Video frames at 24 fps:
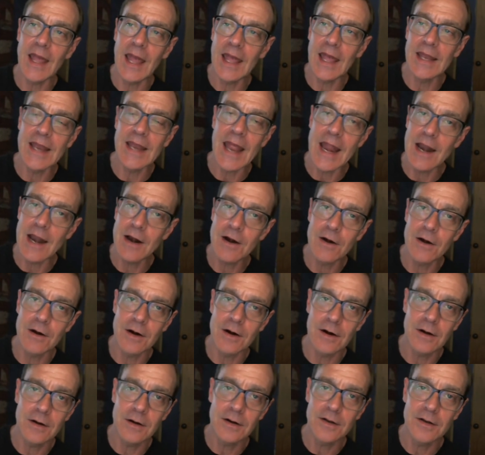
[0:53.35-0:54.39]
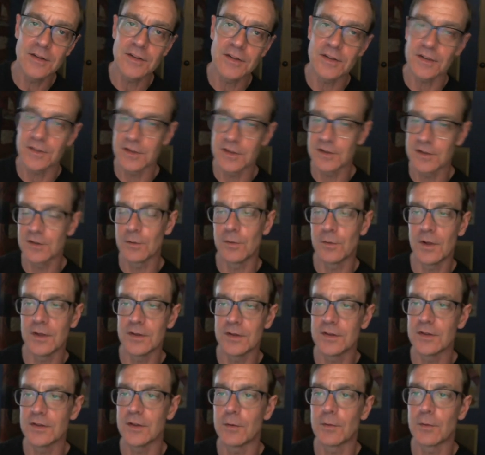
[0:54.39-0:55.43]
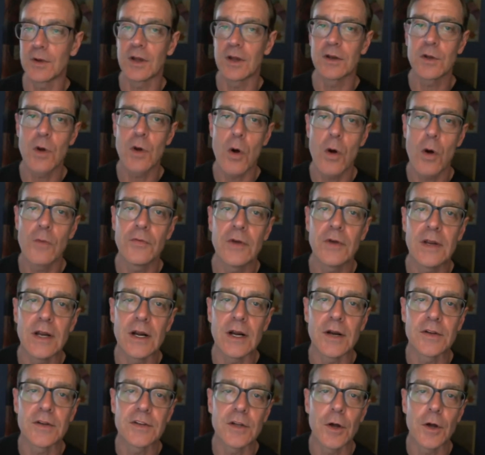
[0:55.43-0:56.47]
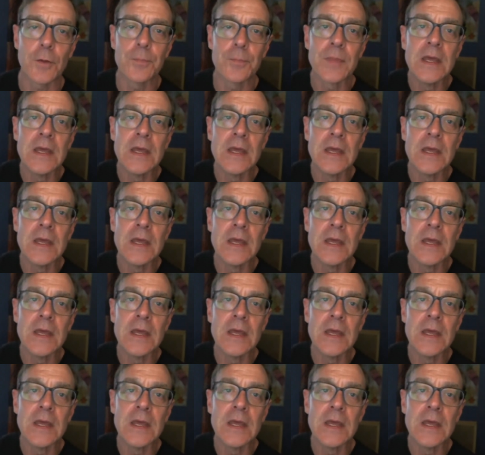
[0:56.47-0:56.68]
an error such as the ones that we're going to go over here. So